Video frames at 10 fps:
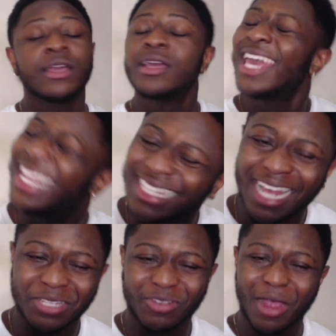hit that
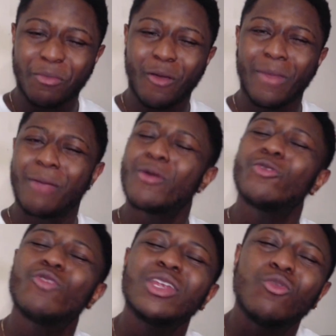subscribe button, man.
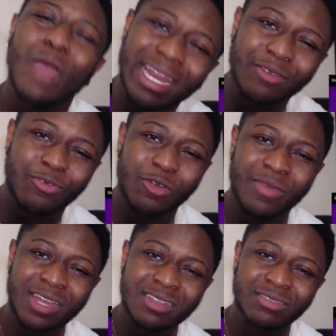What are you waiting for,
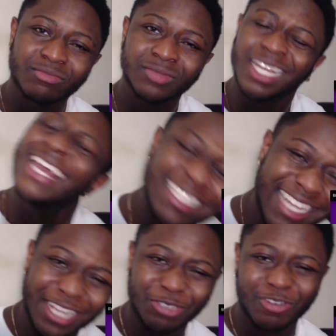man? Hit
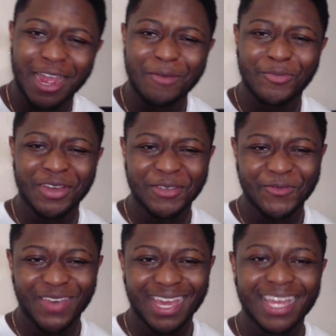that subscribe button,
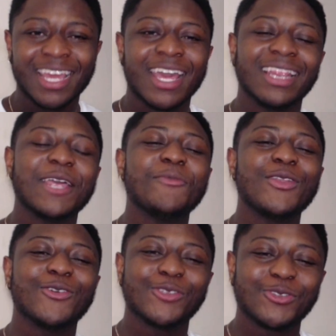man. Let me
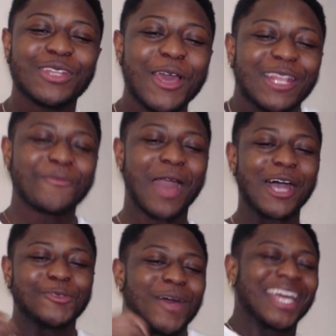know too, lad. Let me
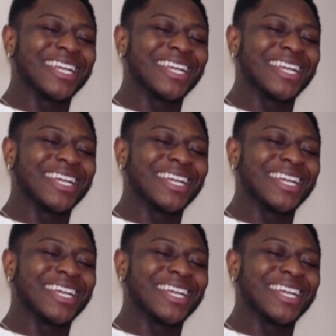how's my